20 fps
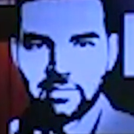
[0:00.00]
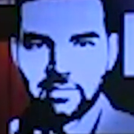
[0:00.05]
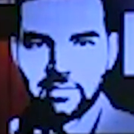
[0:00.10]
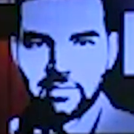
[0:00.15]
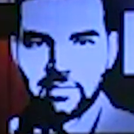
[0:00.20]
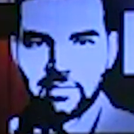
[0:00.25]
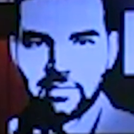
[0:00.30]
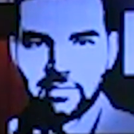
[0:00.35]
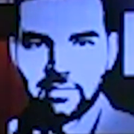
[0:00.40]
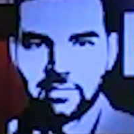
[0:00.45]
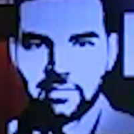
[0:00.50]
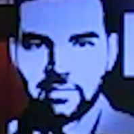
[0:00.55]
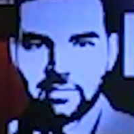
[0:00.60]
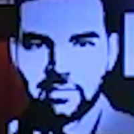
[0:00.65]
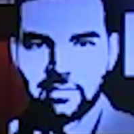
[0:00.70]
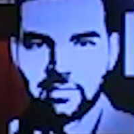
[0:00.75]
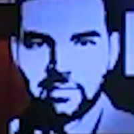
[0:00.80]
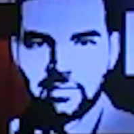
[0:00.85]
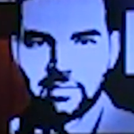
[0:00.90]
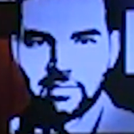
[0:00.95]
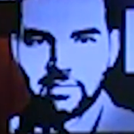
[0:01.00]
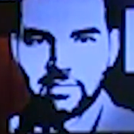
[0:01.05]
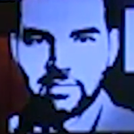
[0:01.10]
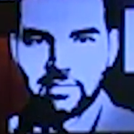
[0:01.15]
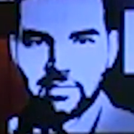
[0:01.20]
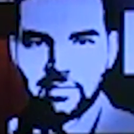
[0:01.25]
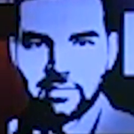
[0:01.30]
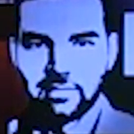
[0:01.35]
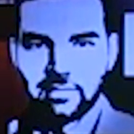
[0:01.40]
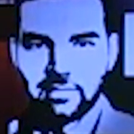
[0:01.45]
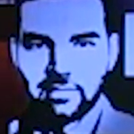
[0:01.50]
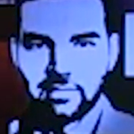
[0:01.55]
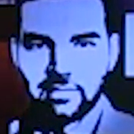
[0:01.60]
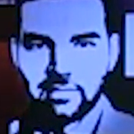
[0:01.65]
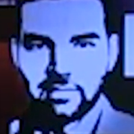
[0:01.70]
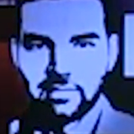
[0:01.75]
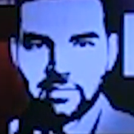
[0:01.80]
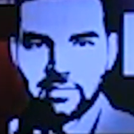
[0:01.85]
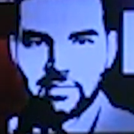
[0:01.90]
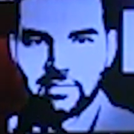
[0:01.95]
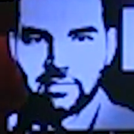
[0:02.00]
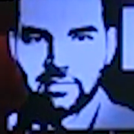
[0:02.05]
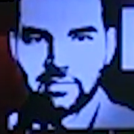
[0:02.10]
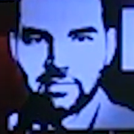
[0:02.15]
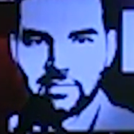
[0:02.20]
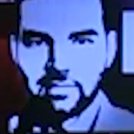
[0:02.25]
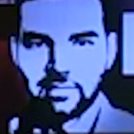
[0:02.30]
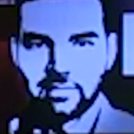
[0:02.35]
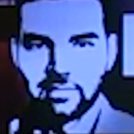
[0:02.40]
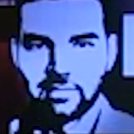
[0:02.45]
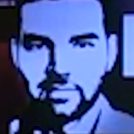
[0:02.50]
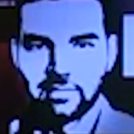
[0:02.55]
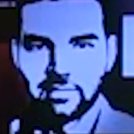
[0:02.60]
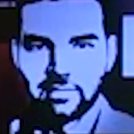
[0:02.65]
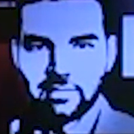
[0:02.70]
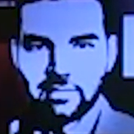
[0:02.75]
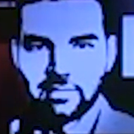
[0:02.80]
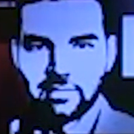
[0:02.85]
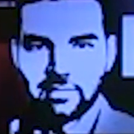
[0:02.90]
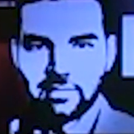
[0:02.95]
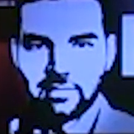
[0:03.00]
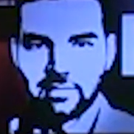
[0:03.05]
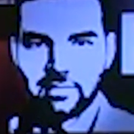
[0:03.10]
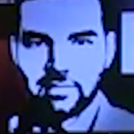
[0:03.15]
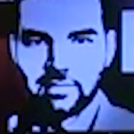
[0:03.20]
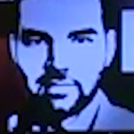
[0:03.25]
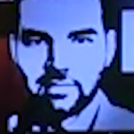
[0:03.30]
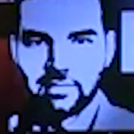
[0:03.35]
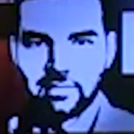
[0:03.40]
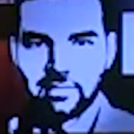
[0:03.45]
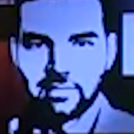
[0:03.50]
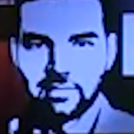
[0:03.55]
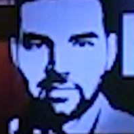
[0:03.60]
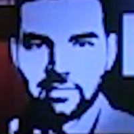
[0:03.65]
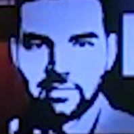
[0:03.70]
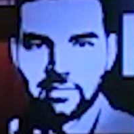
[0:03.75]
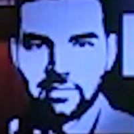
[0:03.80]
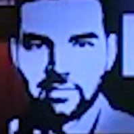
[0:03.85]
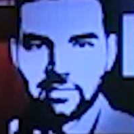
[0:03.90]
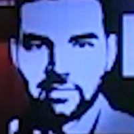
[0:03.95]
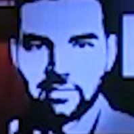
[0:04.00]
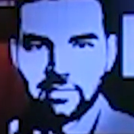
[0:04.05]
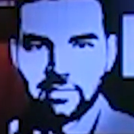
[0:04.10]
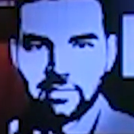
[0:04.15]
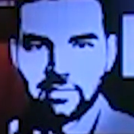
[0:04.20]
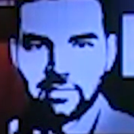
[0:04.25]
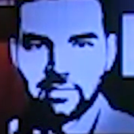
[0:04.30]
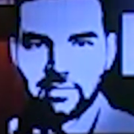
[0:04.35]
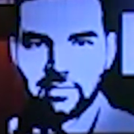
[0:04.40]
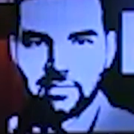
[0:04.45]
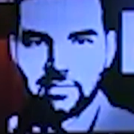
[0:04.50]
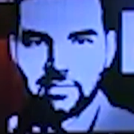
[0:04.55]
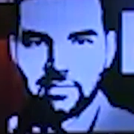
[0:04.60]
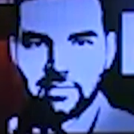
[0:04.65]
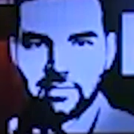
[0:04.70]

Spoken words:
No words are spoken by the person on screen.